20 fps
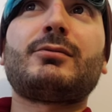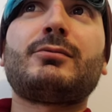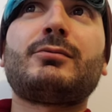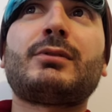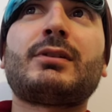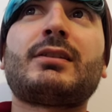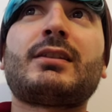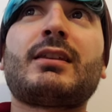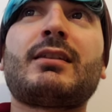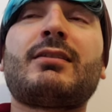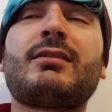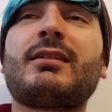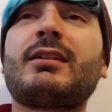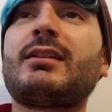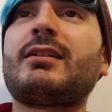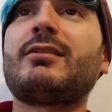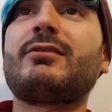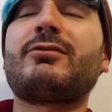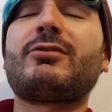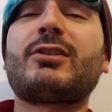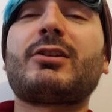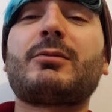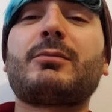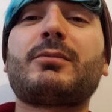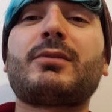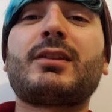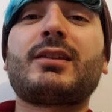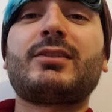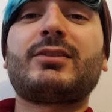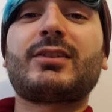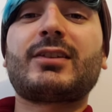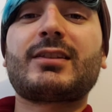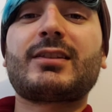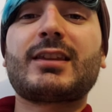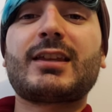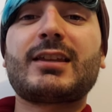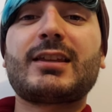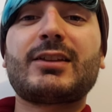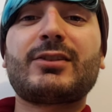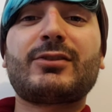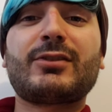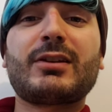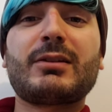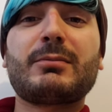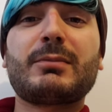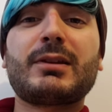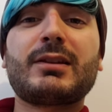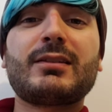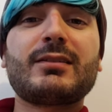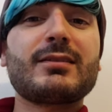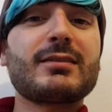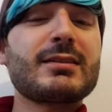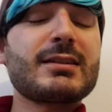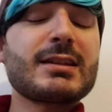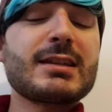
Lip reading: what they think of them, things like that. That's what I meant.